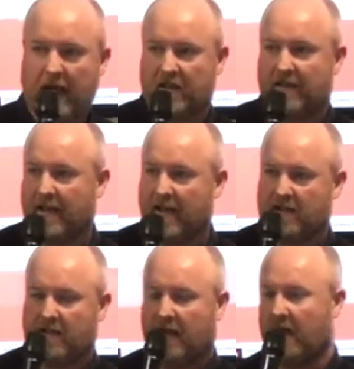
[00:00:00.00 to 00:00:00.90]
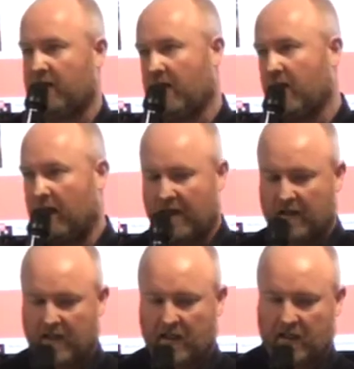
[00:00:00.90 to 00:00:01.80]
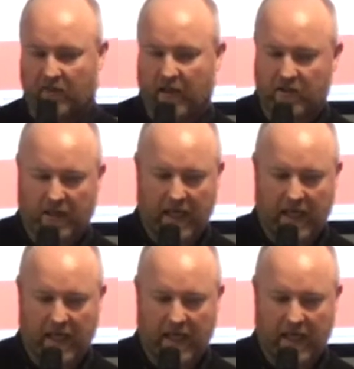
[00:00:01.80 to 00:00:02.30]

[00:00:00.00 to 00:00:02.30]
It actually takes the data and insights that you've actually